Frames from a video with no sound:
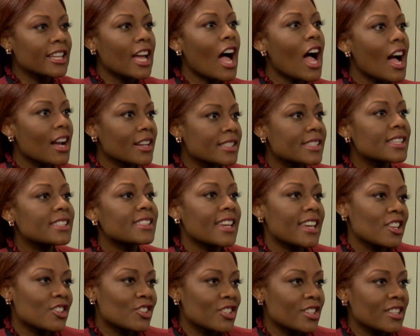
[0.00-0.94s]
the
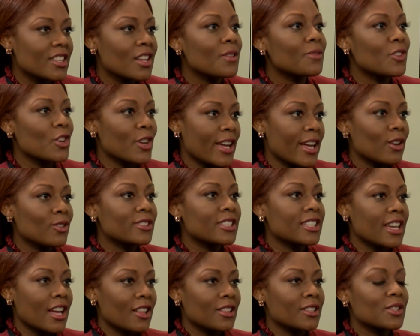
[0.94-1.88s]
oxidation of your Good.
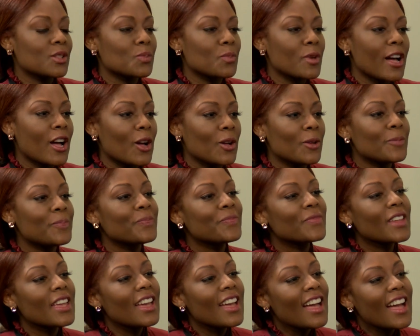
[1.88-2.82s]
LDL as well.
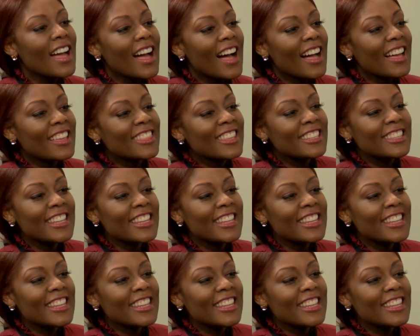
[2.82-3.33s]
Good. Excellent. Uh, the